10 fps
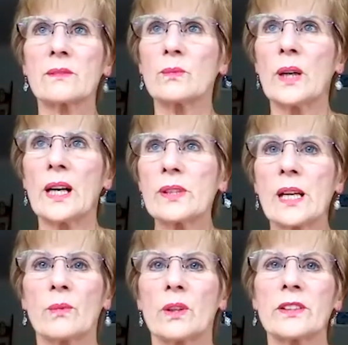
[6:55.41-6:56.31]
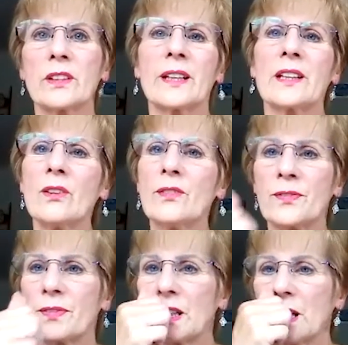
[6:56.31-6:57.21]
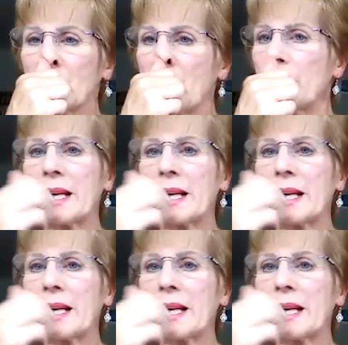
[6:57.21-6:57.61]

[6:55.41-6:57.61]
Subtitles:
Why would I want, you know, I love going